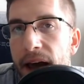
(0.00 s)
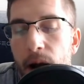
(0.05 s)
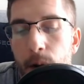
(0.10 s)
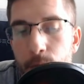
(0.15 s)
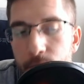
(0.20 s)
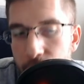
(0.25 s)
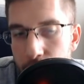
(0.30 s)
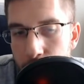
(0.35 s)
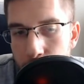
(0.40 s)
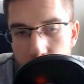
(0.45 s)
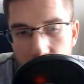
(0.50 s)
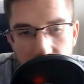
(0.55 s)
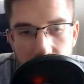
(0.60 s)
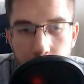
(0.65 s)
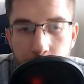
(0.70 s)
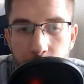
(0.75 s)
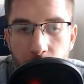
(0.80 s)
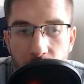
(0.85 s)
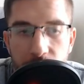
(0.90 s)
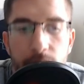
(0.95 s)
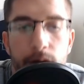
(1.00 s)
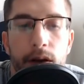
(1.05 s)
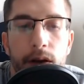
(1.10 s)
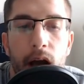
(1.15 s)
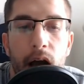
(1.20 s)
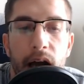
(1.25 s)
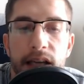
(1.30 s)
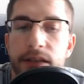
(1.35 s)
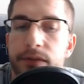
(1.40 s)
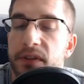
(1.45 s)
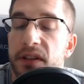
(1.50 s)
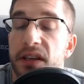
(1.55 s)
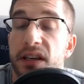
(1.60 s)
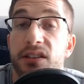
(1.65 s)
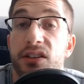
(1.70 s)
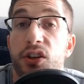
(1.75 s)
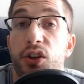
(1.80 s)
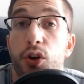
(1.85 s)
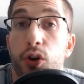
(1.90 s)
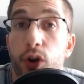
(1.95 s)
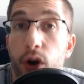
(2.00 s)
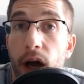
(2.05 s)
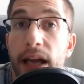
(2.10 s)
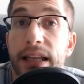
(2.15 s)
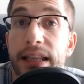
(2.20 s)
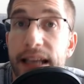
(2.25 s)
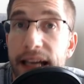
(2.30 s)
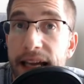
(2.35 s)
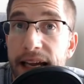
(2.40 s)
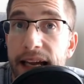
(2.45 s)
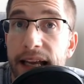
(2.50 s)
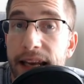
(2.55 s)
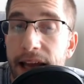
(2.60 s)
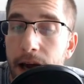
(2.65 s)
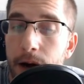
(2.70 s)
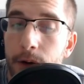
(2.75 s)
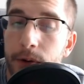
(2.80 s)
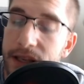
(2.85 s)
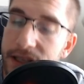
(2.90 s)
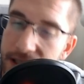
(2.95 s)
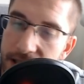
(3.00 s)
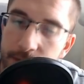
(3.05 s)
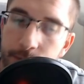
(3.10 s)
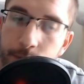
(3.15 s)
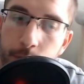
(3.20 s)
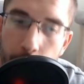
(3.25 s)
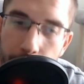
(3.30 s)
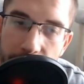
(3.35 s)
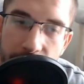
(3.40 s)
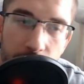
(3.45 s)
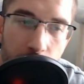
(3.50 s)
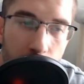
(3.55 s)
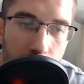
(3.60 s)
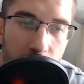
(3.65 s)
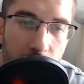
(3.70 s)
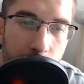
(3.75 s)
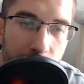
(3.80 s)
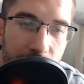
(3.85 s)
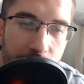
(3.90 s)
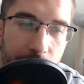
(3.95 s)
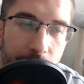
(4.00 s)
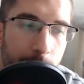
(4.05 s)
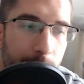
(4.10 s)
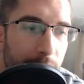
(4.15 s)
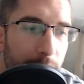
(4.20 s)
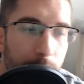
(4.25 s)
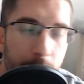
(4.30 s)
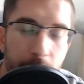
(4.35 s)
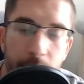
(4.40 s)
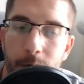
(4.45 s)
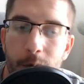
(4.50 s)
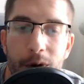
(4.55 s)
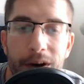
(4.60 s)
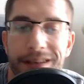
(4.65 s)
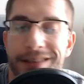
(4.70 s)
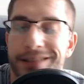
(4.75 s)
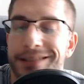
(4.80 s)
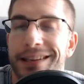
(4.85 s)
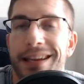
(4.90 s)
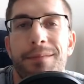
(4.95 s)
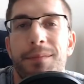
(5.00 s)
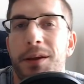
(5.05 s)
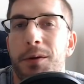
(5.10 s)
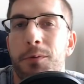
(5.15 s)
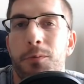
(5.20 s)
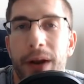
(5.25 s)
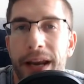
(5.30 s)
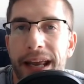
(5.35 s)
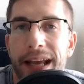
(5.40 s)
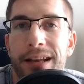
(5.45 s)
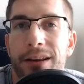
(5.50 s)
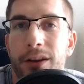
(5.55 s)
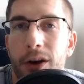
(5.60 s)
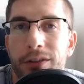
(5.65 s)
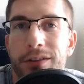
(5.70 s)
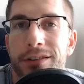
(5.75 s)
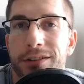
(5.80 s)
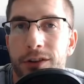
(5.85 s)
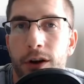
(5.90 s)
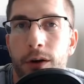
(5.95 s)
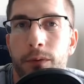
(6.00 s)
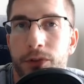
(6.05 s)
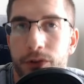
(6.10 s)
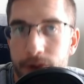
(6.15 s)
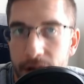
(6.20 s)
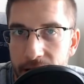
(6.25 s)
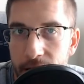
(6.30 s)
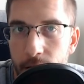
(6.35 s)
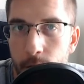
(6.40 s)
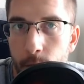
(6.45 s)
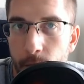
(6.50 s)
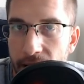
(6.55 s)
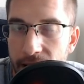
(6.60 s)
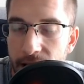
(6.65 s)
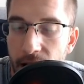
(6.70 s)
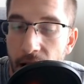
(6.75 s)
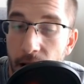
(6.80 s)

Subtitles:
I wanted to run it by you guys if you think it's a good idea. Now, this is probably not going to be for the people that want to see me winning non-stop straight away.